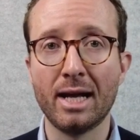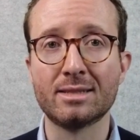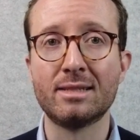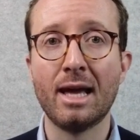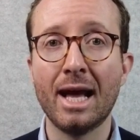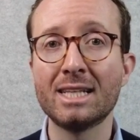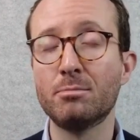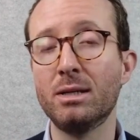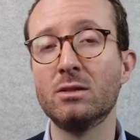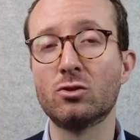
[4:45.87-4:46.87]
as there has
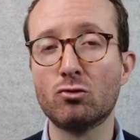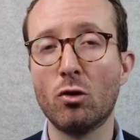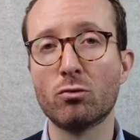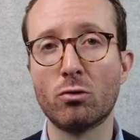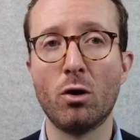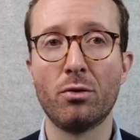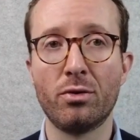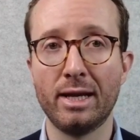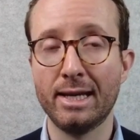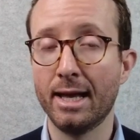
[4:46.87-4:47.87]
been strong growth
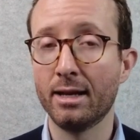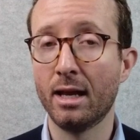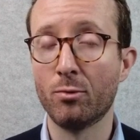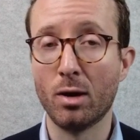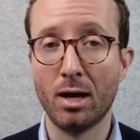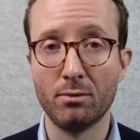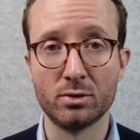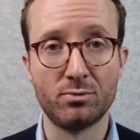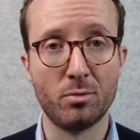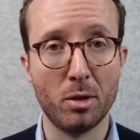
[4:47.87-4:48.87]
in net
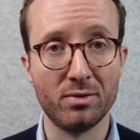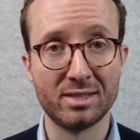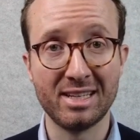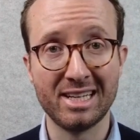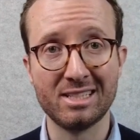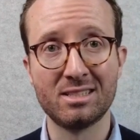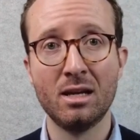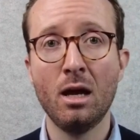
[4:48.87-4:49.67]
arrivals from overseas.